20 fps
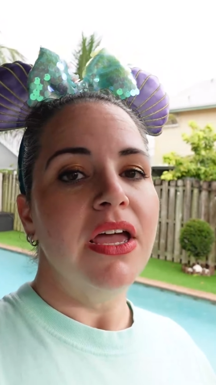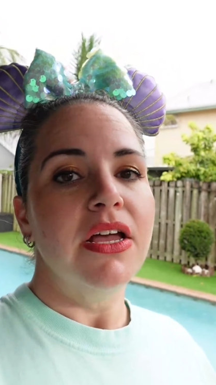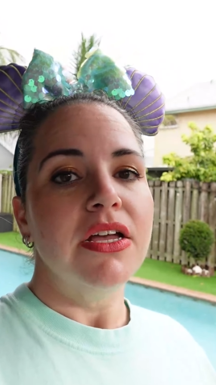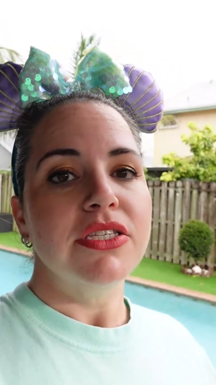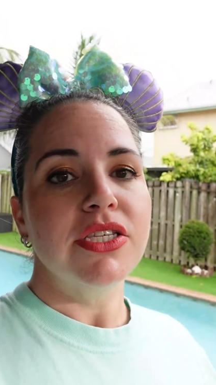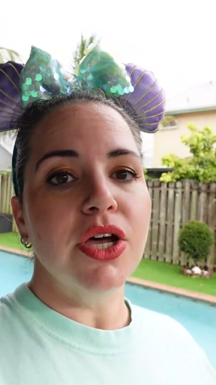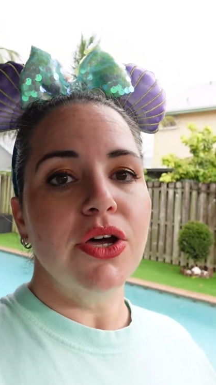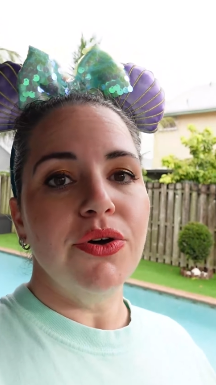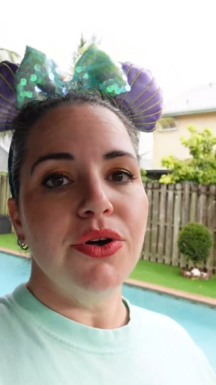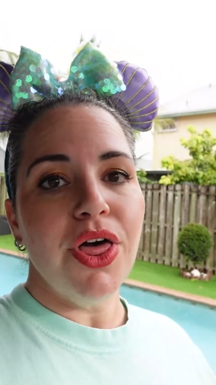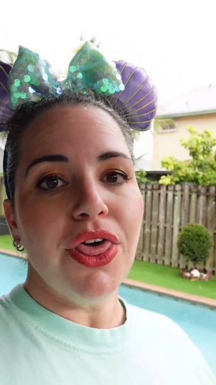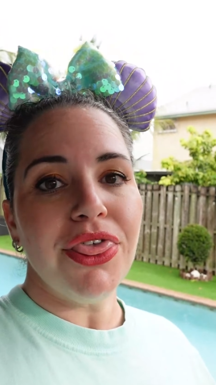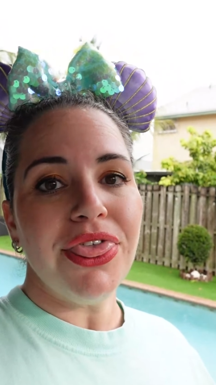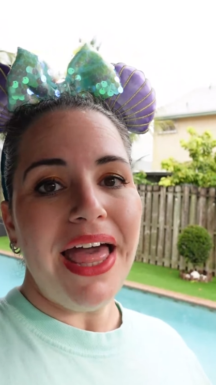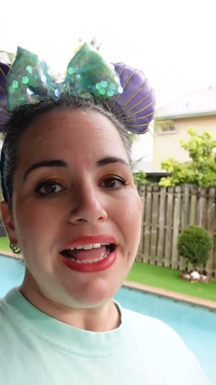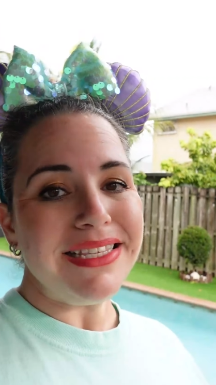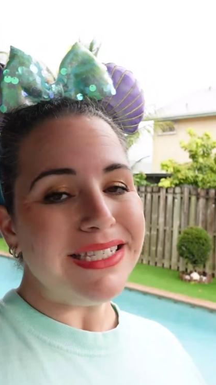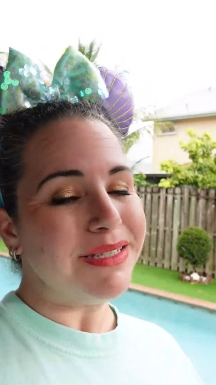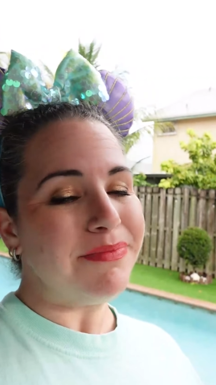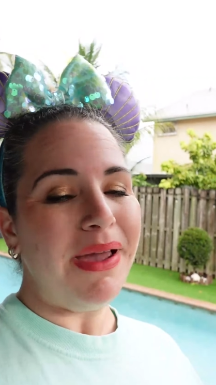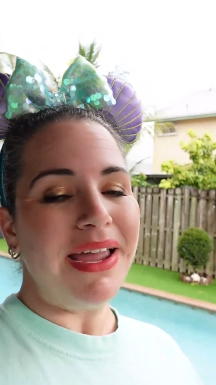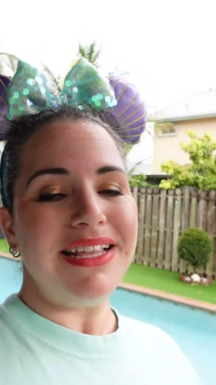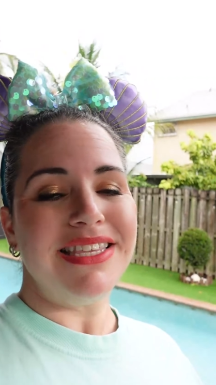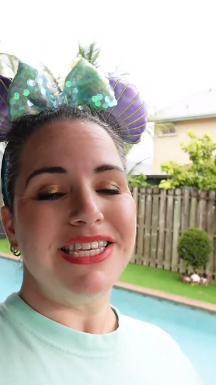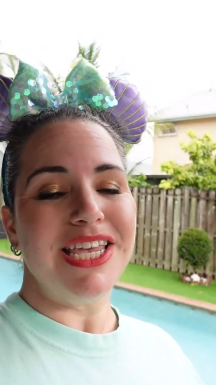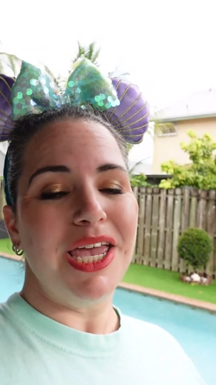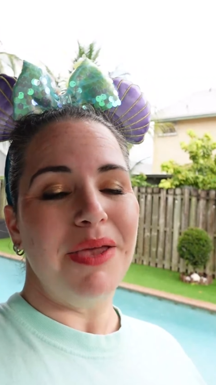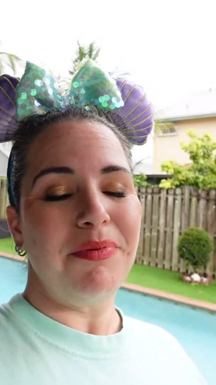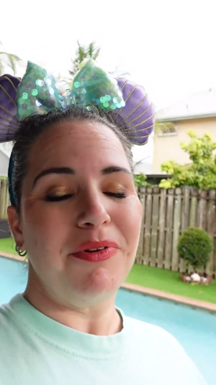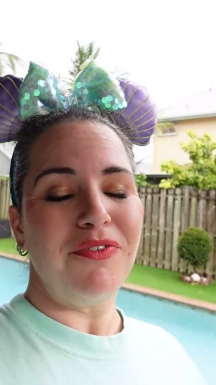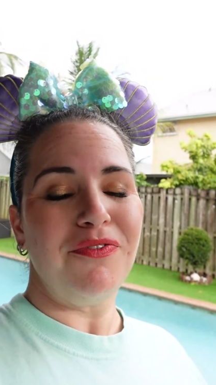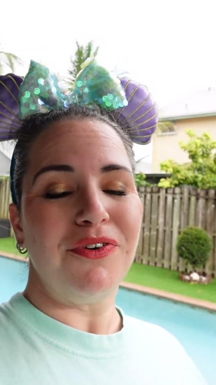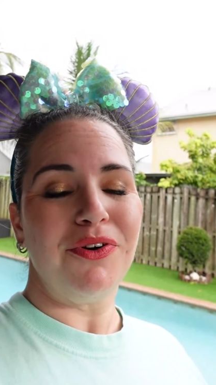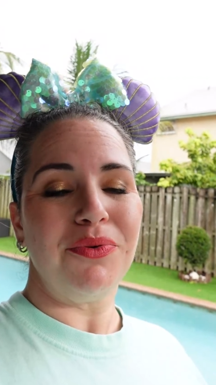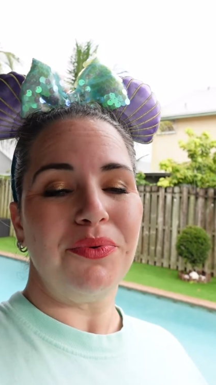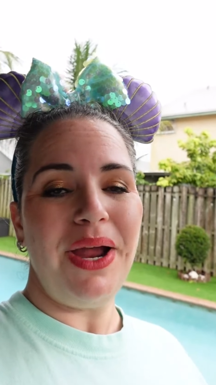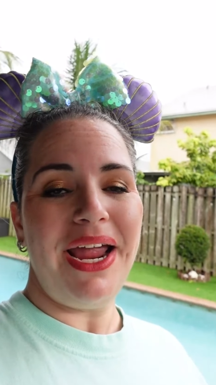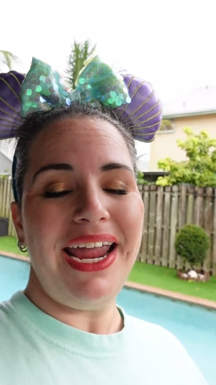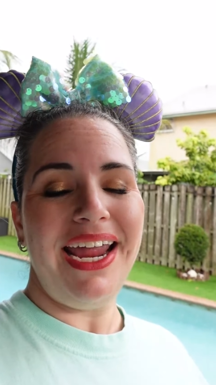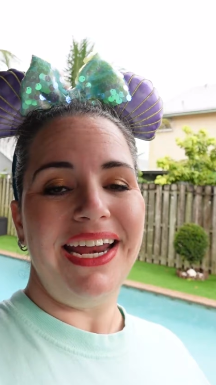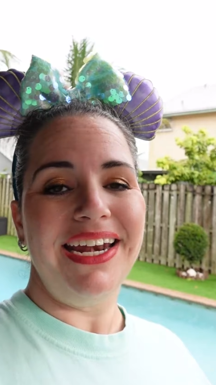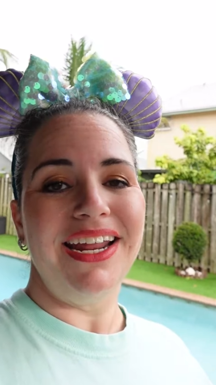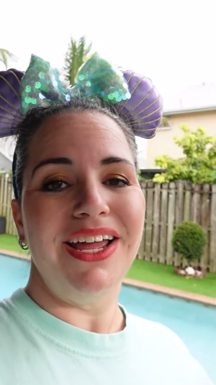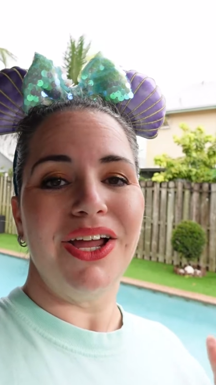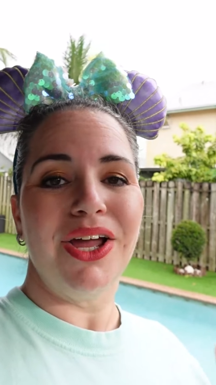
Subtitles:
So that's my tip for rain.